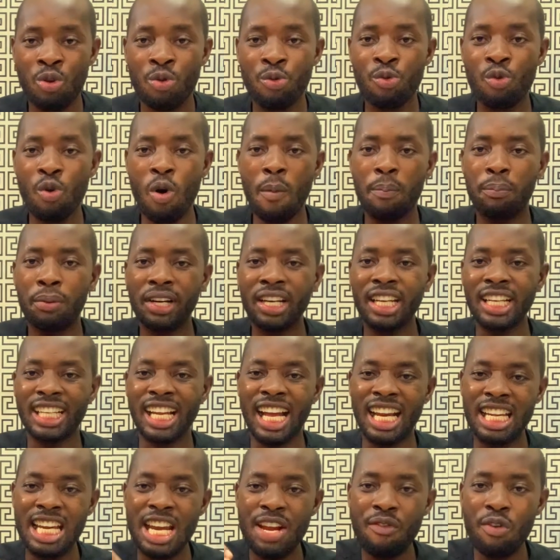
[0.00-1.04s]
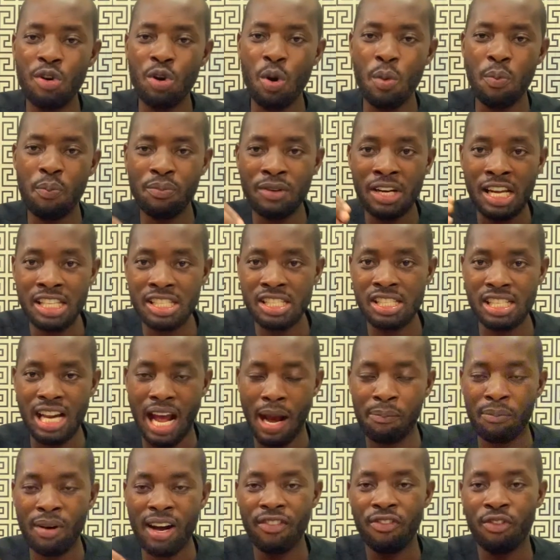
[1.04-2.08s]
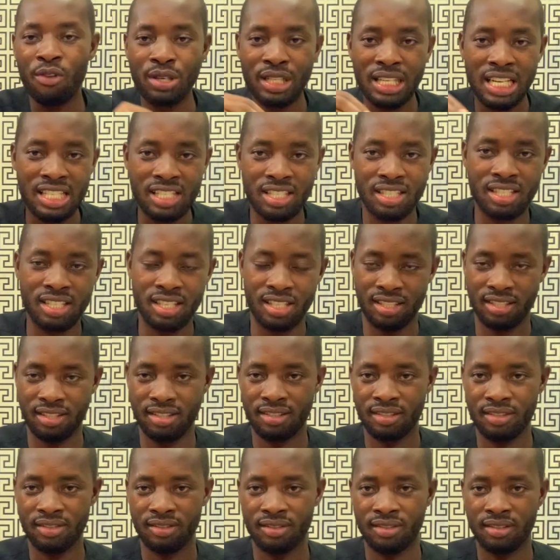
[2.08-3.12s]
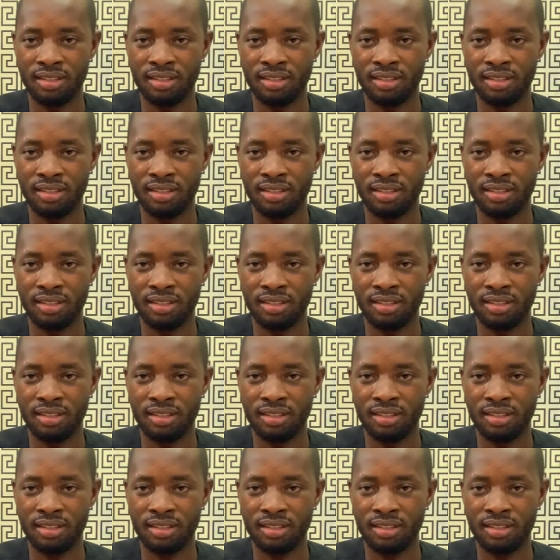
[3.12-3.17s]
Nobody can develop Nigeria apart from Nigerians.